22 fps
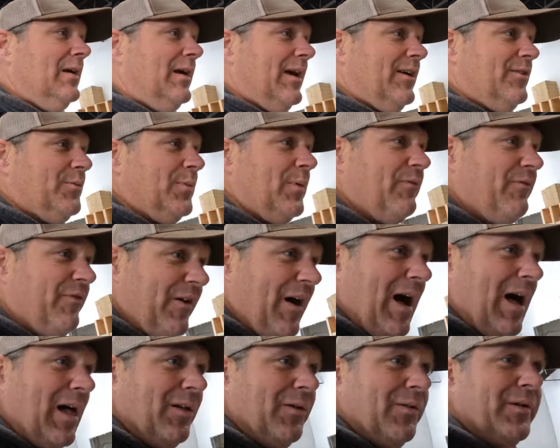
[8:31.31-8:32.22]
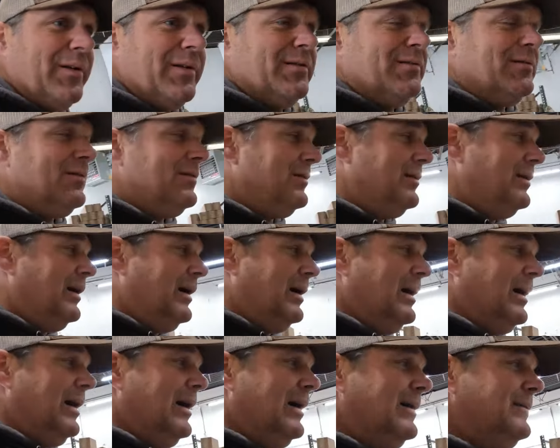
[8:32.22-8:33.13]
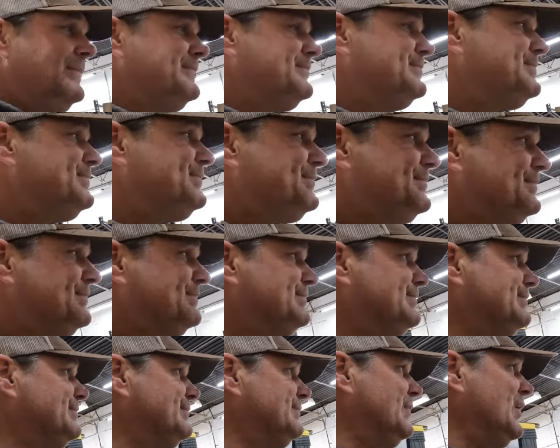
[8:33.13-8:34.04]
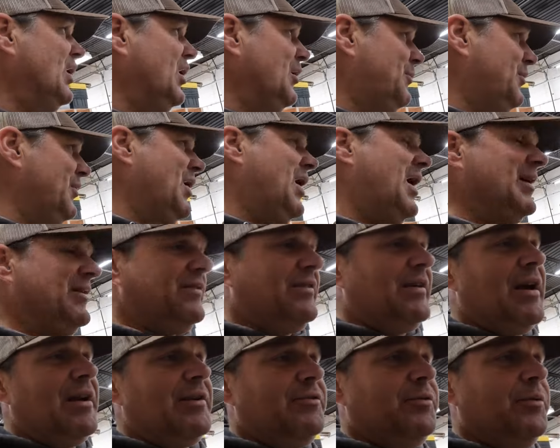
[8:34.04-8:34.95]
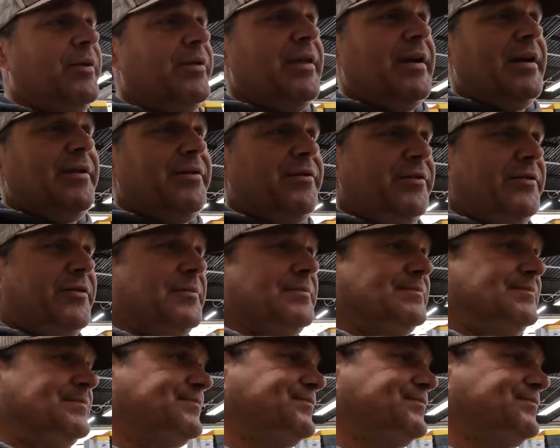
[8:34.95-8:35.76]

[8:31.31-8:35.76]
has been following our process with this.